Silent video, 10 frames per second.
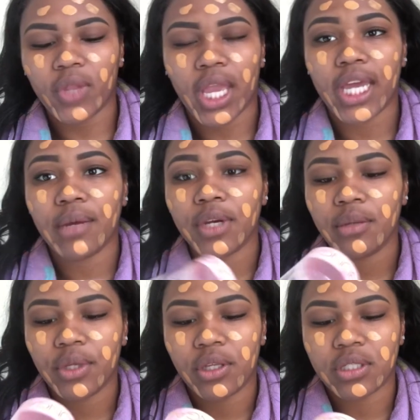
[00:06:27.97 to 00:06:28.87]
And I'm going to
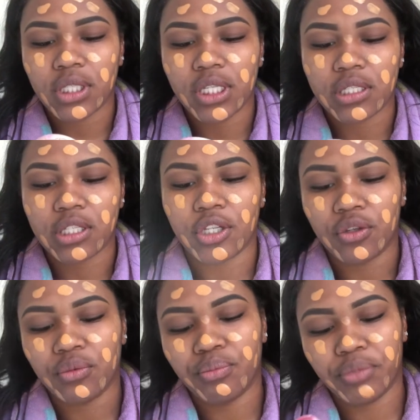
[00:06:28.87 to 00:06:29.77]
be using this
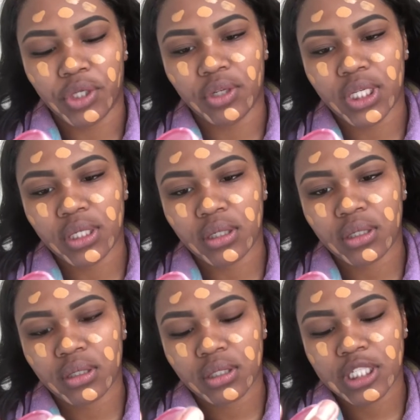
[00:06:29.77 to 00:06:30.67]
new beauty
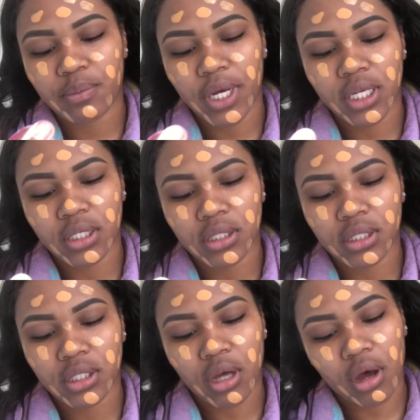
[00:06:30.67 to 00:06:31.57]

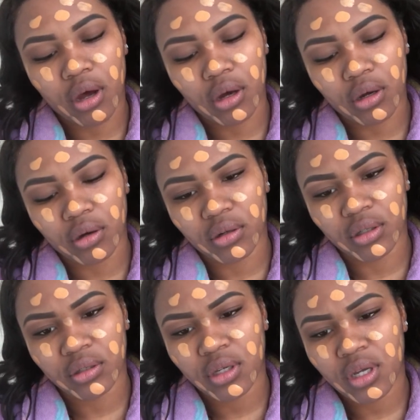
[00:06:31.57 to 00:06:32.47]
sponge called
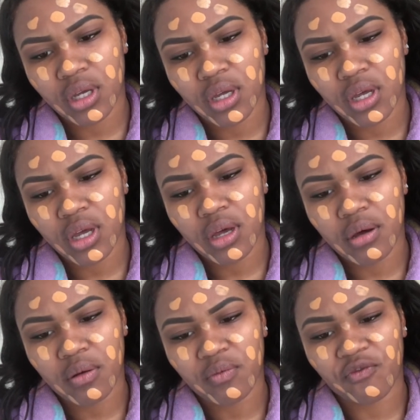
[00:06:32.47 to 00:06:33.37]

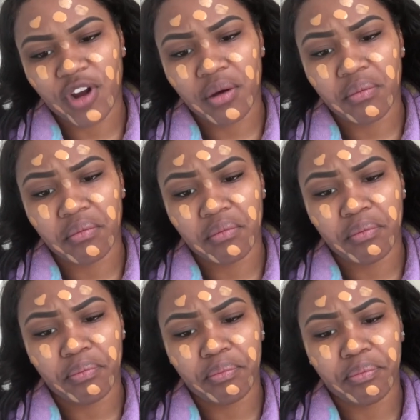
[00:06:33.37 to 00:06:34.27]
from
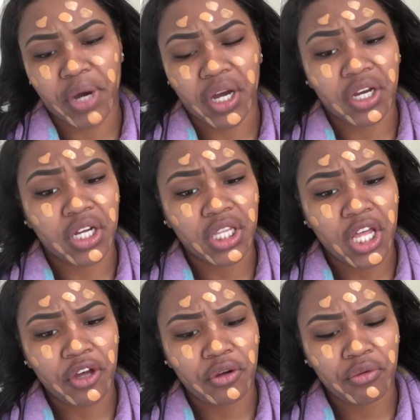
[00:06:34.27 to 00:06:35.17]

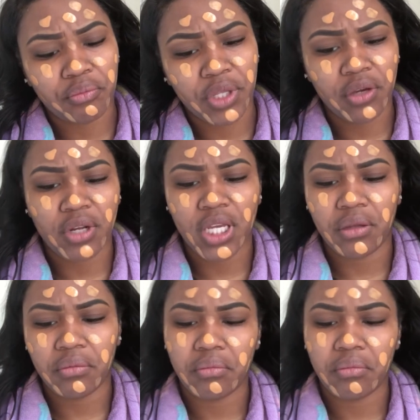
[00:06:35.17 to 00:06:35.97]
Bungalow Beauty.